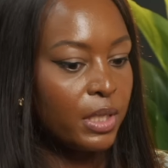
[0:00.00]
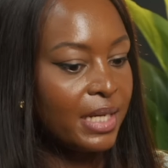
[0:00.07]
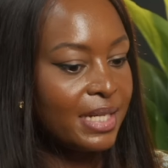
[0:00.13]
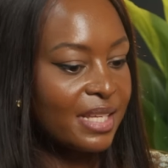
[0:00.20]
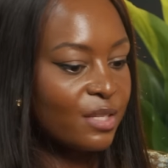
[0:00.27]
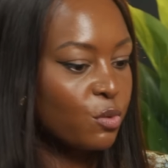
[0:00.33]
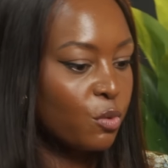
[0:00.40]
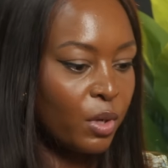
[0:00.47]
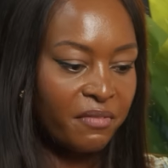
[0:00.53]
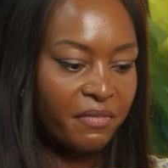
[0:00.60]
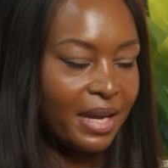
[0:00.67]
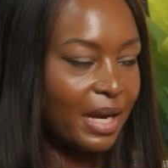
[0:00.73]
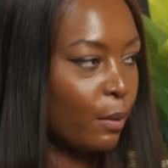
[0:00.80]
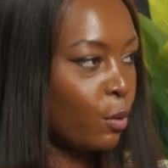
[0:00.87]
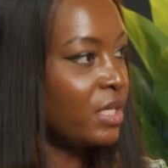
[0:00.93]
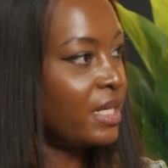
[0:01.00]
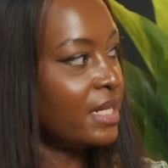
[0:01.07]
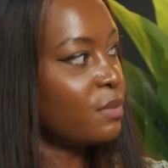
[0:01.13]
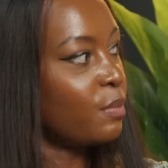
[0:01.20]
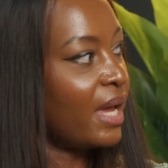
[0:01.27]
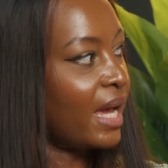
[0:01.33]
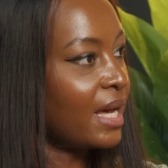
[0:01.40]
let us know, okay, fine, I won't
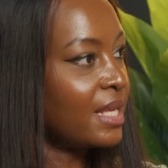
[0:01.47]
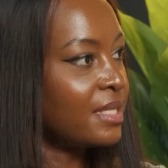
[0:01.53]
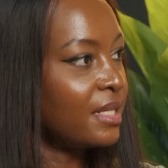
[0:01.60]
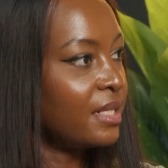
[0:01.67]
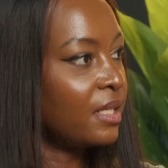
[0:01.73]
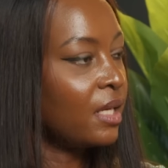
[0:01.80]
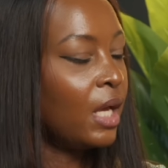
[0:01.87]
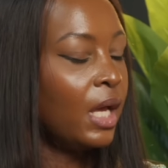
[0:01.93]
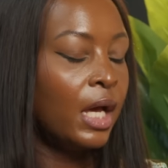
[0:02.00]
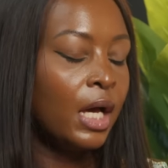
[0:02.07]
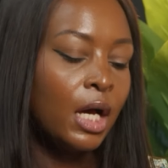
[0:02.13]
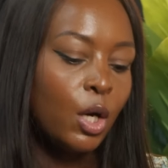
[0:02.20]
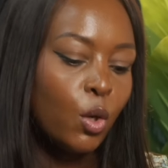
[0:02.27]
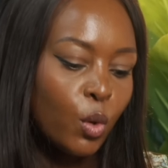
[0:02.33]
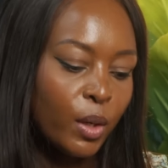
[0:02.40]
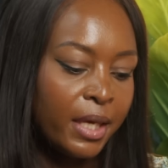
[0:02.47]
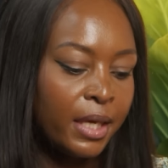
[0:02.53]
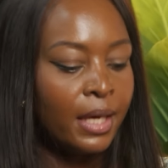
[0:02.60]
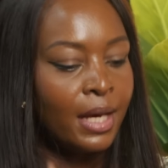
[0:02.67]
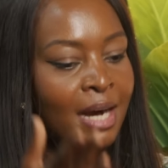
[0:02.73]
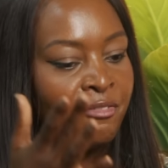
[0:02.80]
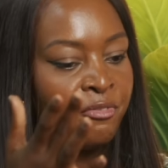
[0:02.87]
date my cousin.
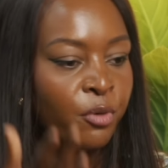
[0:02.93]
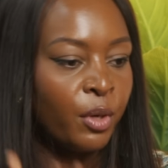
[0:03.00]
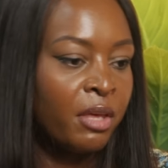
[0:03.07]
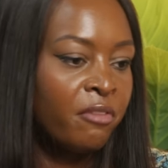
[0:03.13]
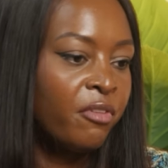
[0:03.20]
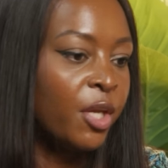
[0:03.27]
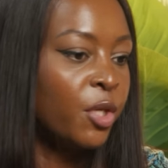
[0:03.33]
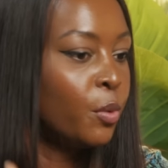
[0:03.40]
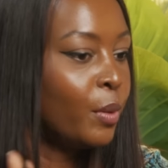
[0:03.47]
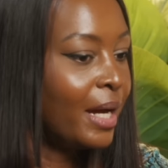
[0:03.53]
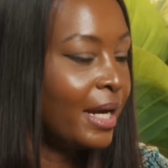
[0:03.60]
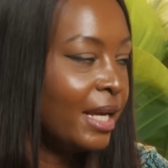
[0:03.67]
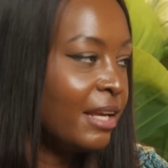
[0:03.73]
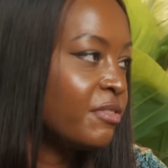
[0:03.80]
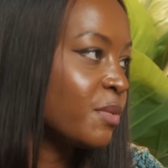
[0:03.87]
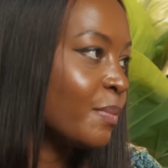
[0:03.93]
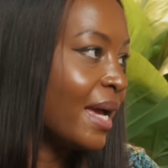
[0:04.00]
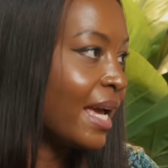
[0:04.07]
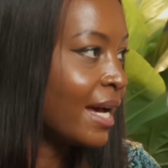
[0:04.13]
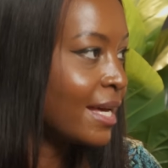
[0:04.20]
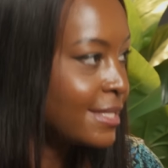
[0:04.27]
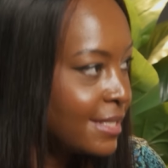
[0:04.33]
Okay, I've forgiven you and left my
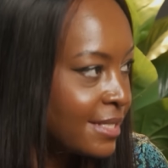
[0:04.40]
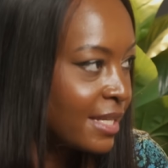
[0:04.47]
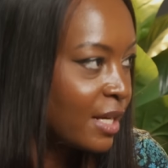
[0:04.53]
cousins